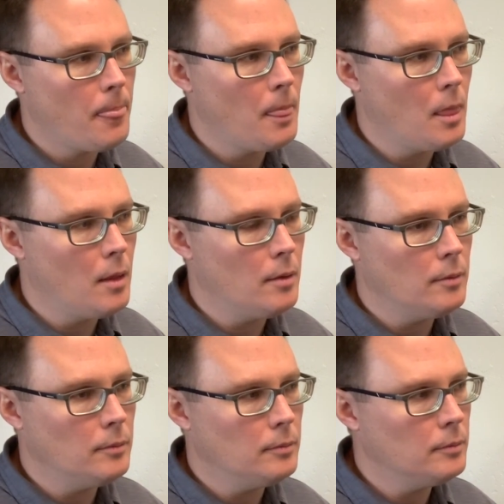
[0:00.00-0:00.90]

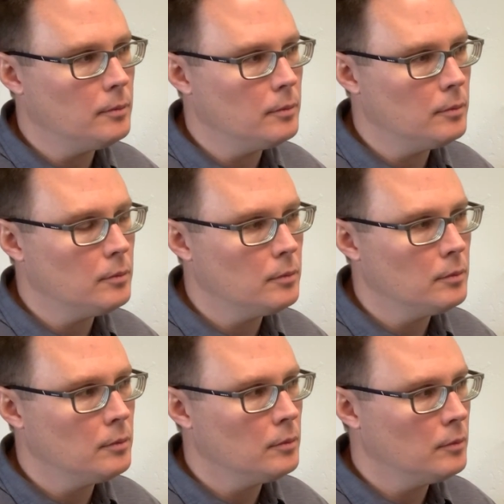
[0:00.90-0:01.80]

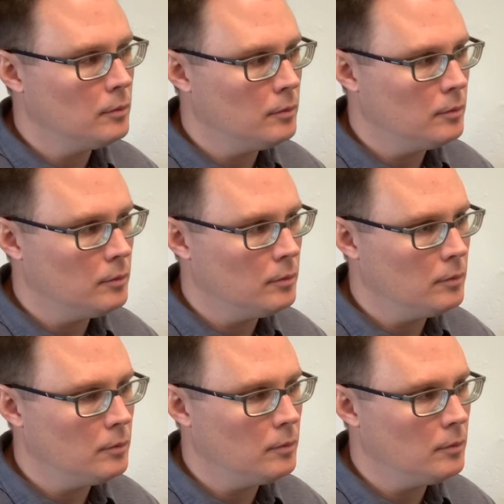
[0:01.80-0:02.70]

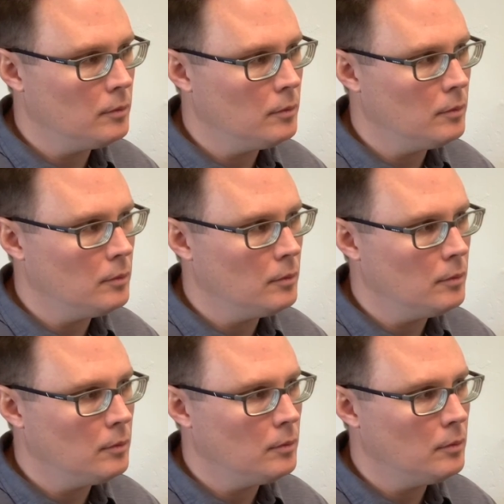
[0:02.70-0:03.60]

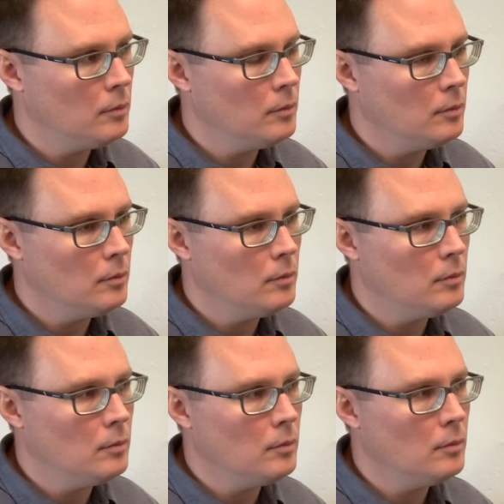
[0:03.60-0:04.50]

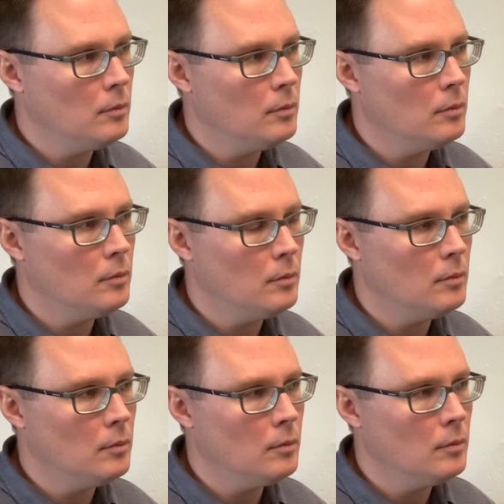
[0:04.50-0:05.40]

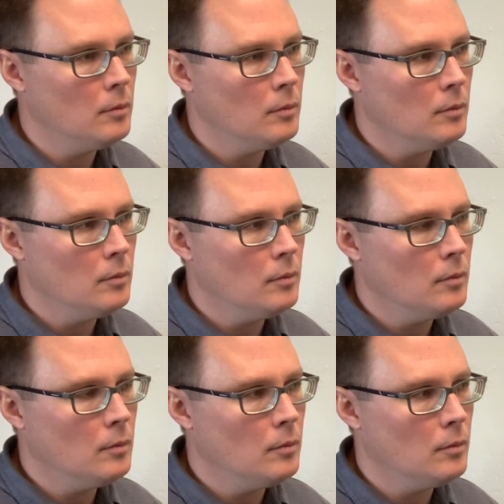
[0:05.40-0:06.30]

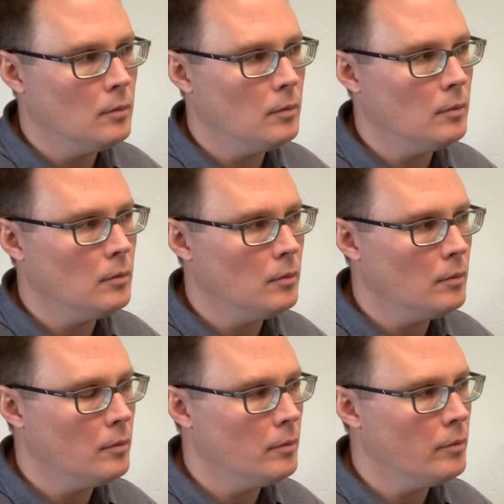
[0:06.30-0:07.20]

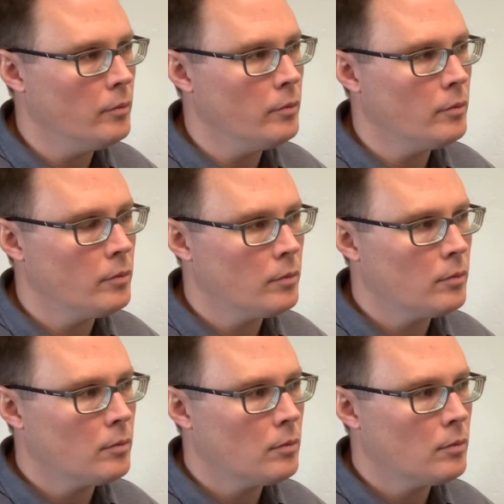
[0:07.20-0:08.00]
This person isn't speaking.